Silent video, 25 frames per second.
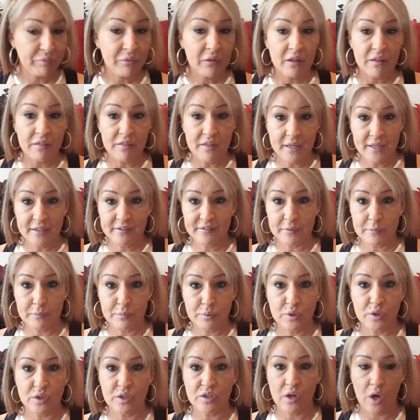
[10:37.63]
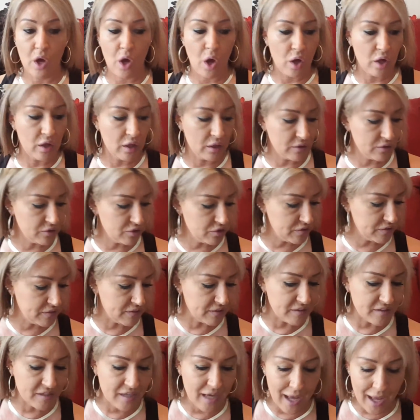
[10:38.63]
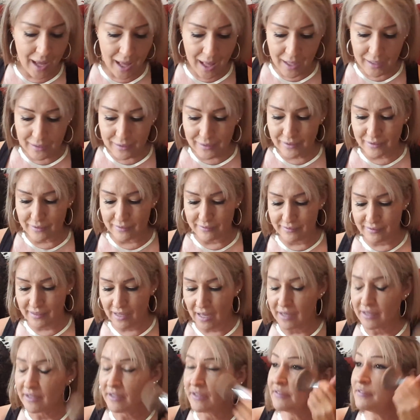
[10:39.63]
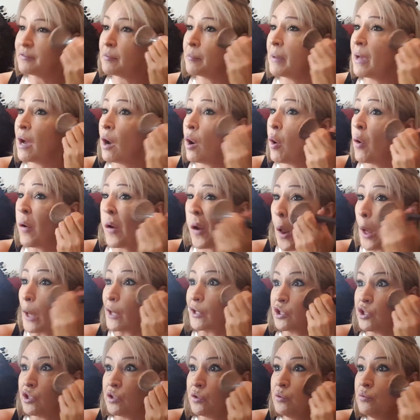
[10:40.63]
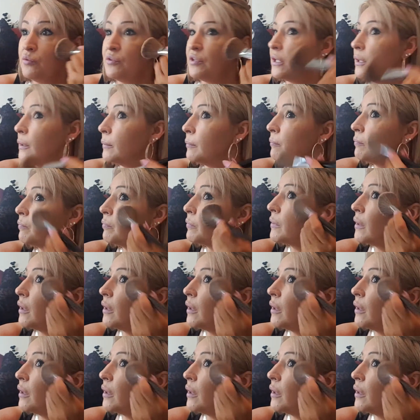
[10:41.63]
this and put just the tiniest amount on a Q-tip